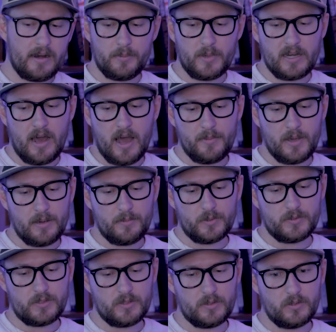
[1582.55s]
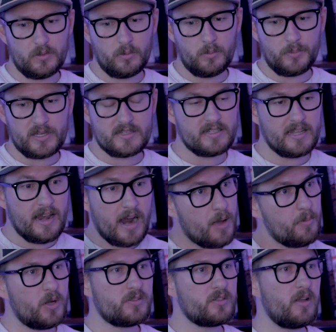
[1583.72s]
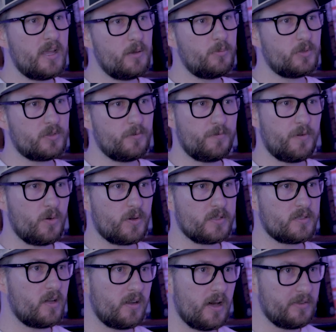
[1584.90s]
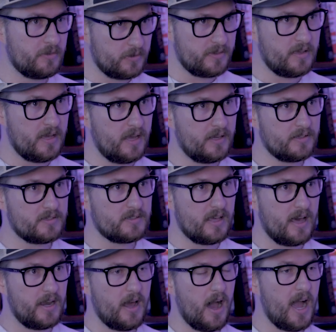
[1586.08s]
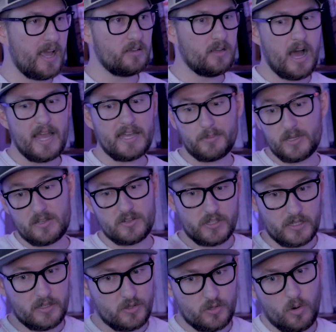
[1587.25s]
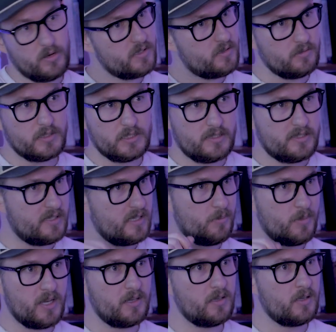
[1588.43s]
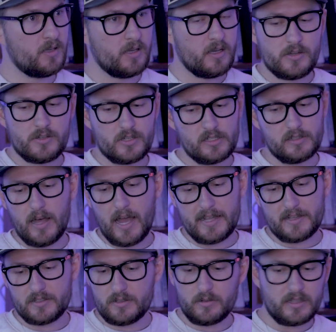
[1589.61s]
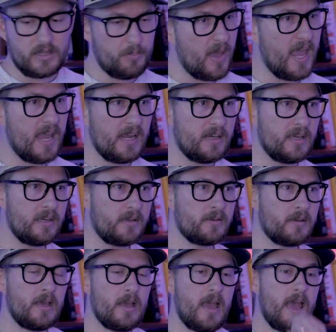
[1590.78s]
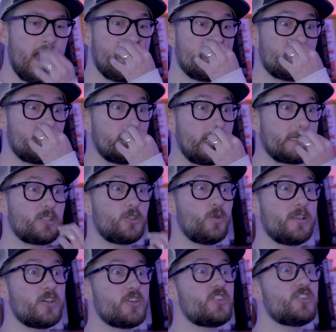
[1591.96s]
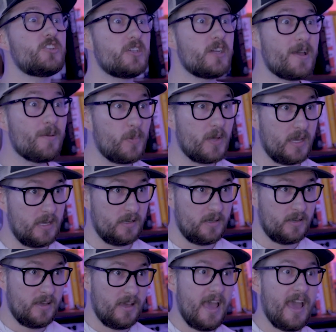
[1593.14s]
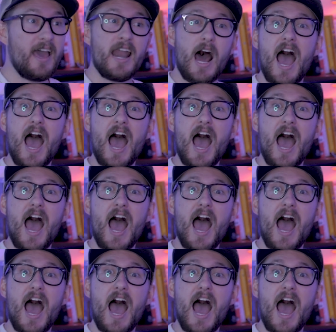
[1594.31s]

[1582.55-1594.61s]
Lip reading: I mean, I'm able to, because then I'm also able to focus on other things that I like, because she enjoys doing the seaming. Yeah. She likes doing the painting, and she likes doing the shipping. Yeah.